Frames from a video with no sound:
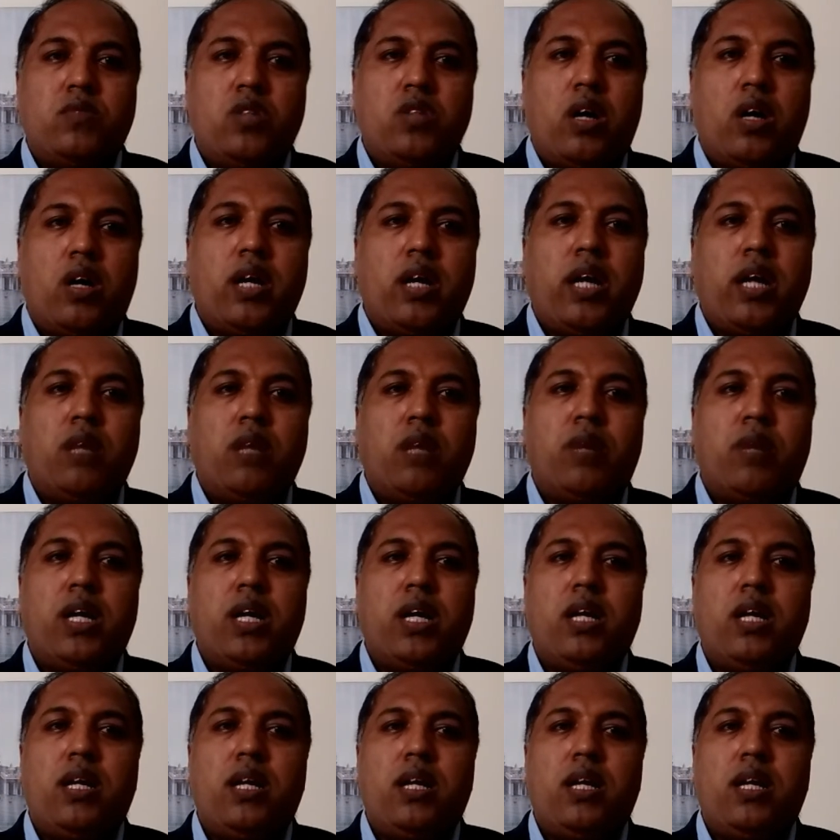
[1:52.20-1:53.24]
not
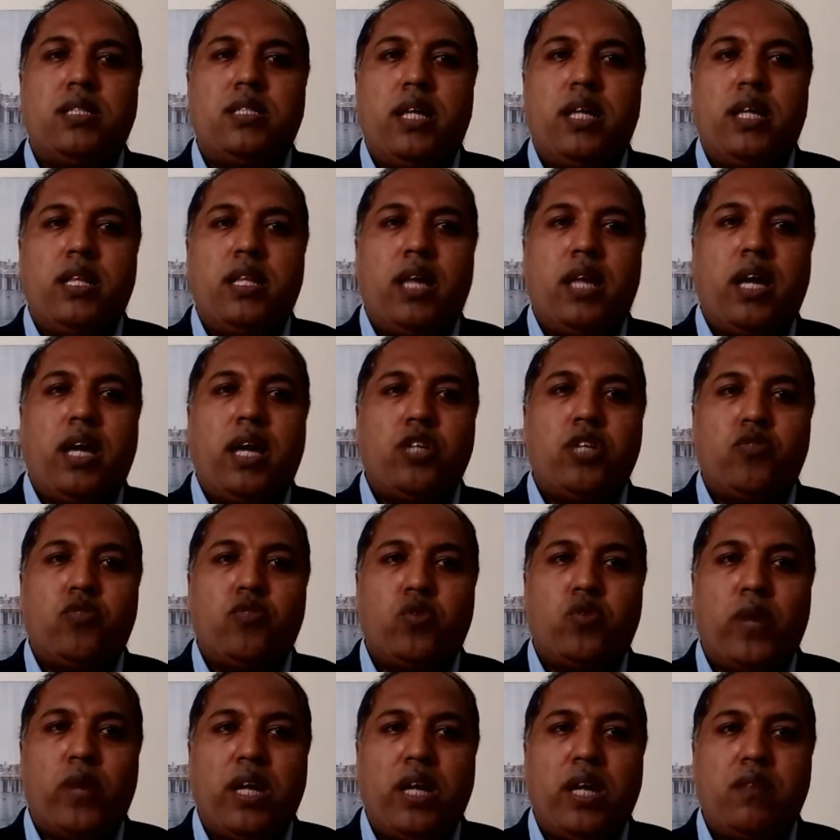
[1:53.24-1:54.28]
anybody less than the age
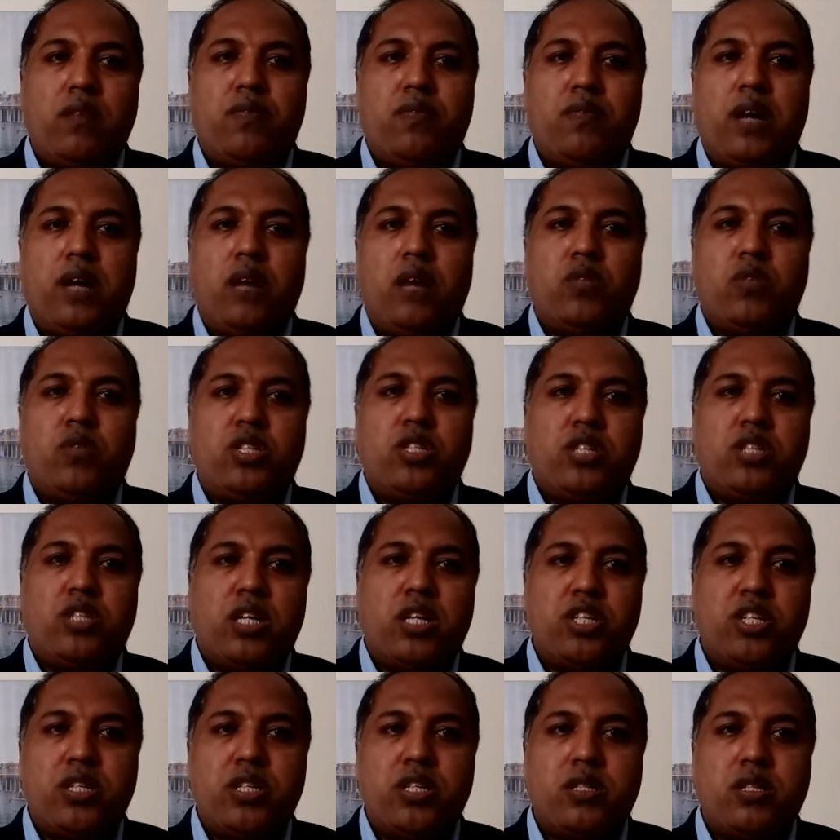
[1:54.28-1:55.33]
of 12, I would
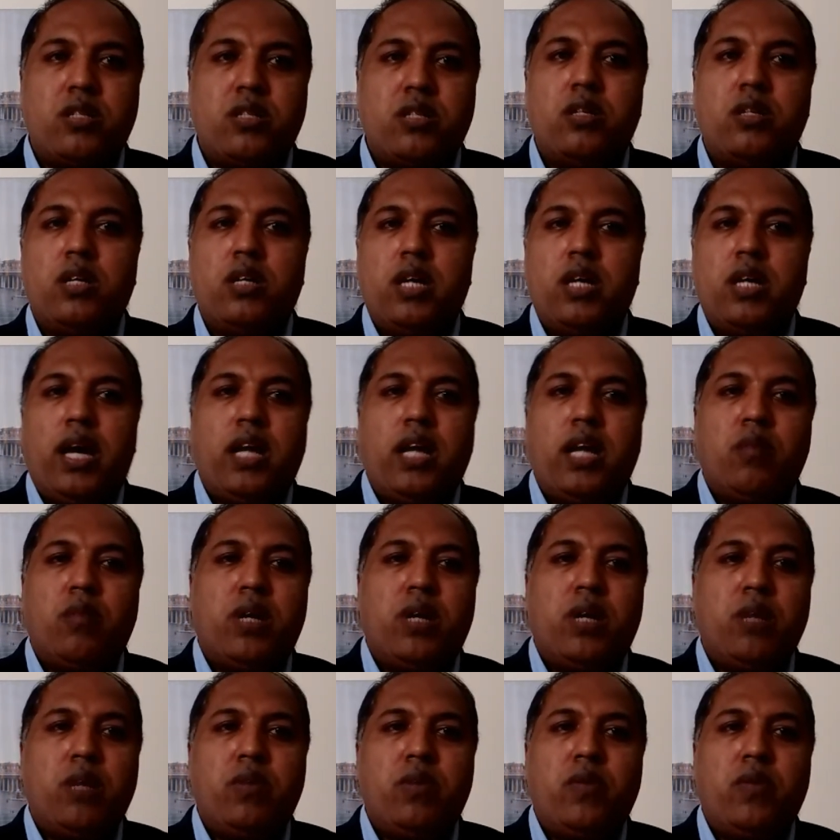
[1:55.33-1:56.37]
suggest
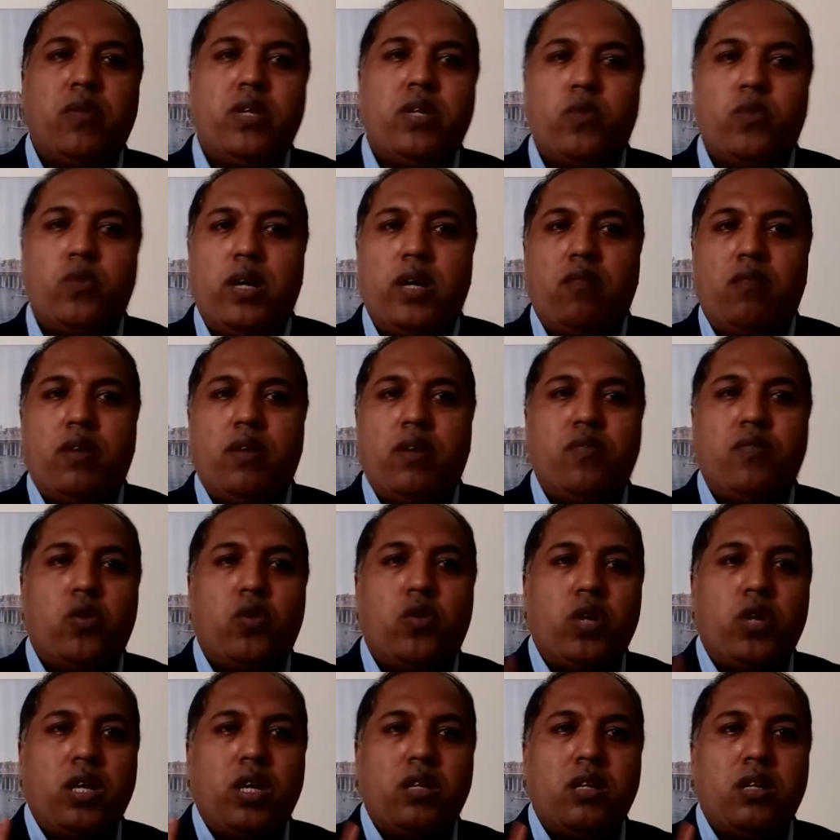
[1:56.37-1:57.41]
anybody between 12 and
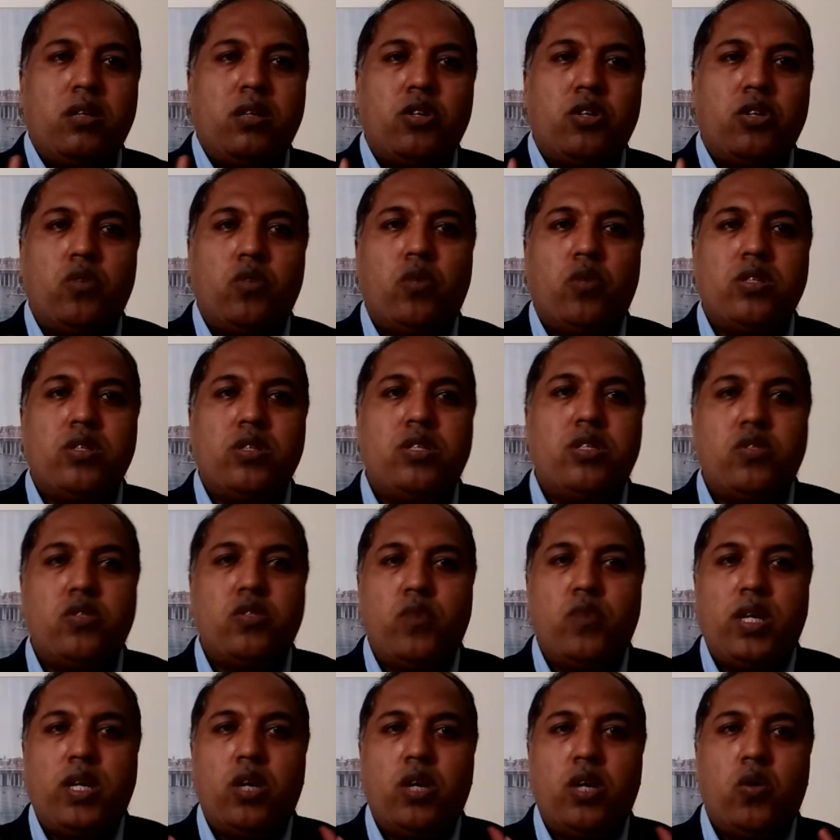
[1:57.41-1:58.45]
14 should watch
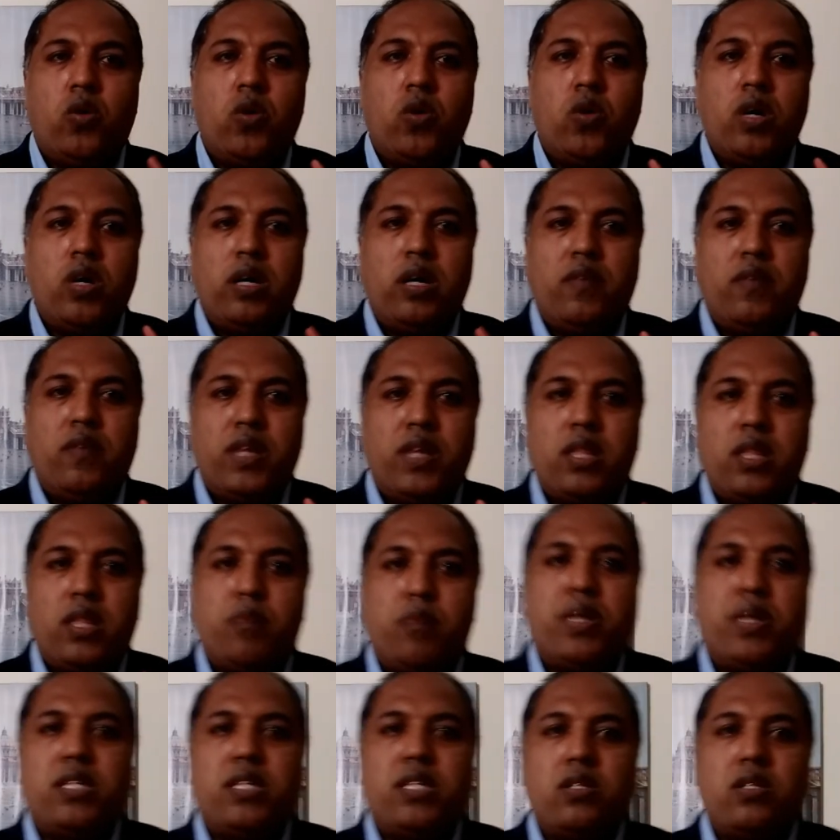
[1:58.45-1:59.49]
this video with
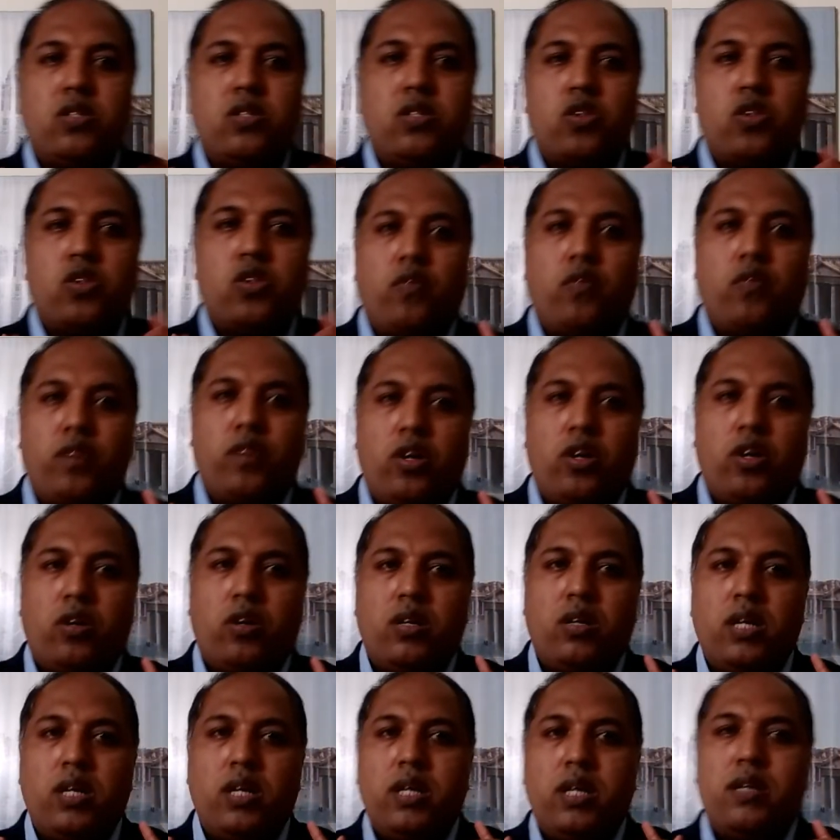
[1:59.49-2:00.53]
the presence of
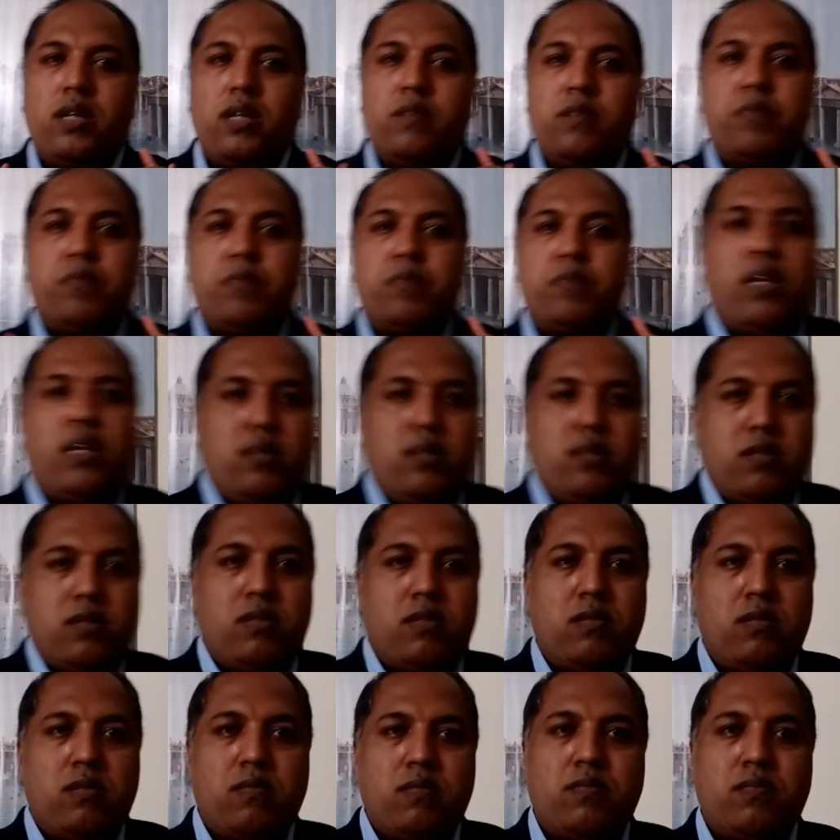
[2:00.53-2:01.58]
your
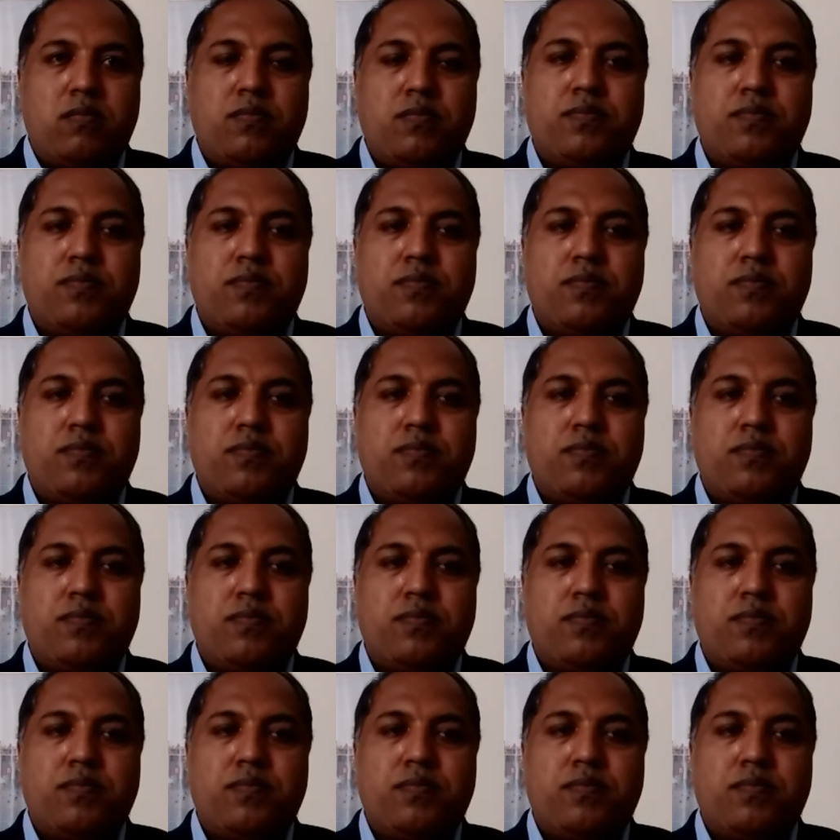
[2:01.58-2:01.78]
parents.